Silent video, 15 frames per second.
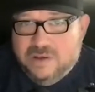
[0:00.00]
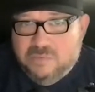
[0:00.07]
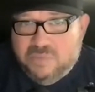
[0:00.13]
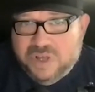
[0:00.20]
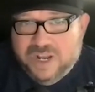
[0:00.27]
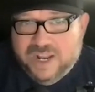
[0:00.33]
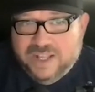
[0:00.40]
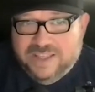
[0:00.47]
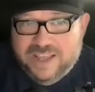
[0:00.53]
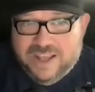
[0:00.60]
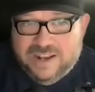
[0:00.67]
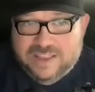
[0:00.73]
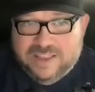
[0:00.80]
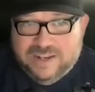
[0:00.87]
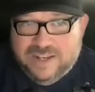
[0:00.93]
but at the
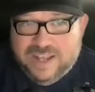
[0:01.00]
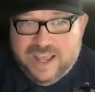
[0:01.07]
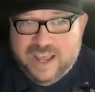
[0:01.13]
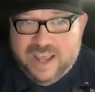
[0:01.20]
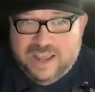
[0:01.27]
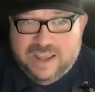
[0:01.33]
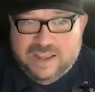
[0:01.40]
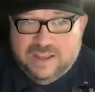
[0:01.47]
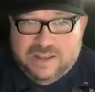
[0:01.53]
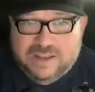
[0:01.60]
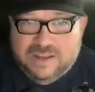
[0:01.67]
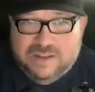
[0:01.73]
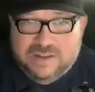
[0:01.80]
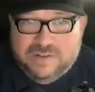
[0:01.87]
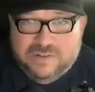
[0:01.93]
end of the day,
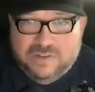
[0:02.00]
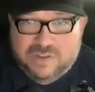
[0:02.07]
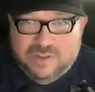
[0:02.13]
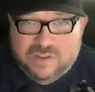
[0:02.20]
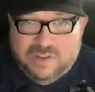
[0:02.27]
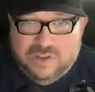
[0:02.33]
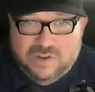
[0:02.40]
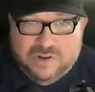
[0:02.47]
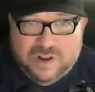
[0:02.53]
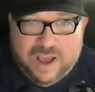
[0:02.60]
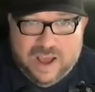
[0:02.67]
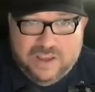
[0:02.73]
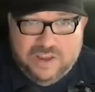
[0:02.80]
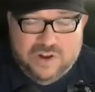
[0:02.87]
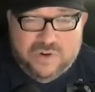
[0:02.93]
you're
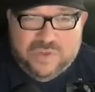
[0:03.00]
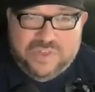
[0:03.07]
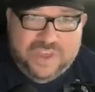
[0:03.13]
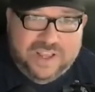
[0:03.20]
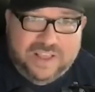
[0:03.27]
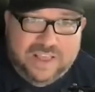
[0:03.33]
not you don't think